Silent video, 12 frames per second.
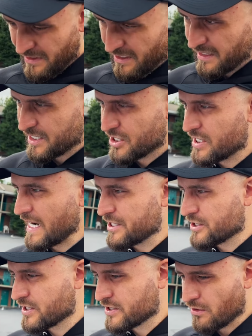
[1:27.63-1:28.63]
Okay, let's attach
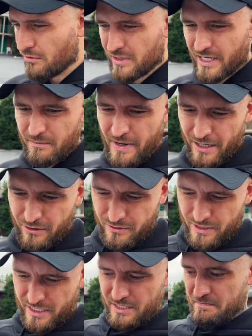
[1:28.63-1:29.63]
the Starlink back on
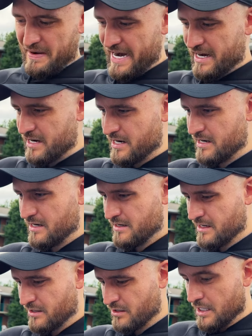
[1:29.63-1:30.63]
its back and
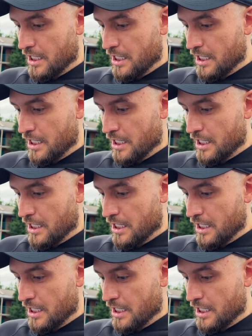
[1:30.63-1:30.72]
then...